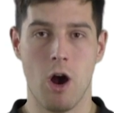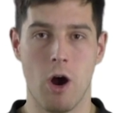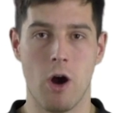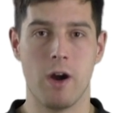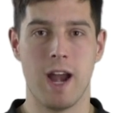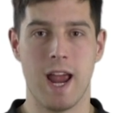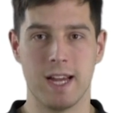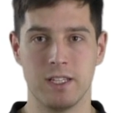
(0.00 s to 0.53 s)

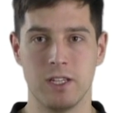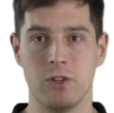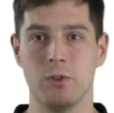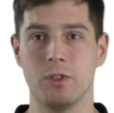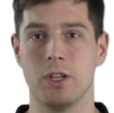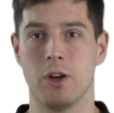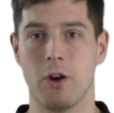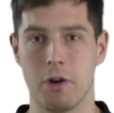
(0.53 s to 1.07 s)
R
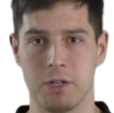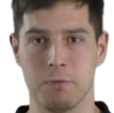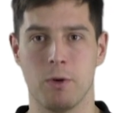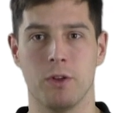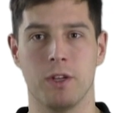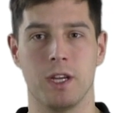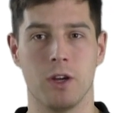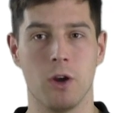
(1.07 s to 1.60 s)
executes the
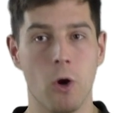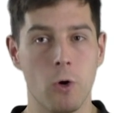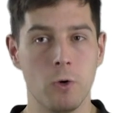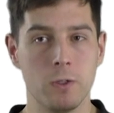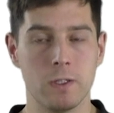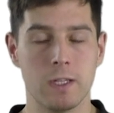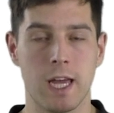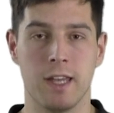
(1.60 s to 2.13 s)
corresponding
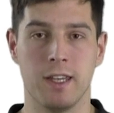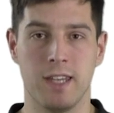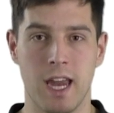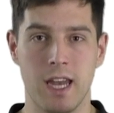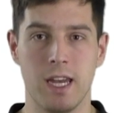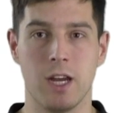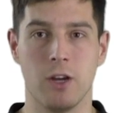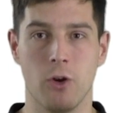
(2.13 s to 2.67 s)
code and
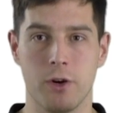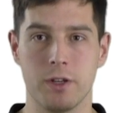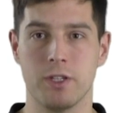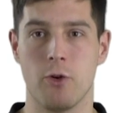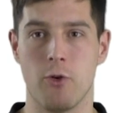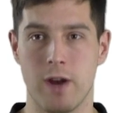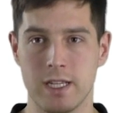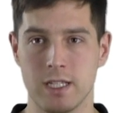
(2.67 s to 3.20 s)
then ignores
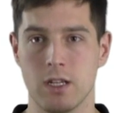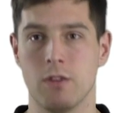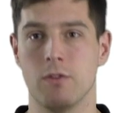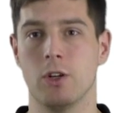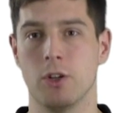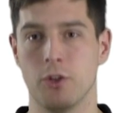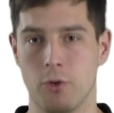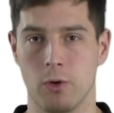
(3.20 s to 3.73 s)
the rest of
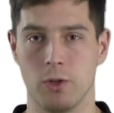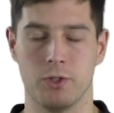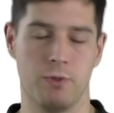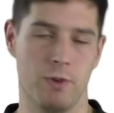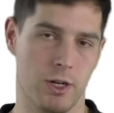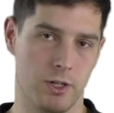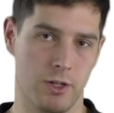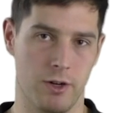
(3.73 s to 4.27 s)
the control
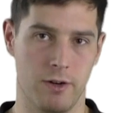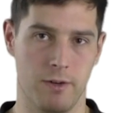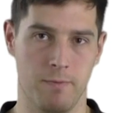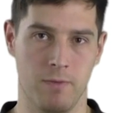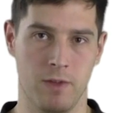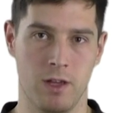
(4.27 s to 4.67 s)
structure.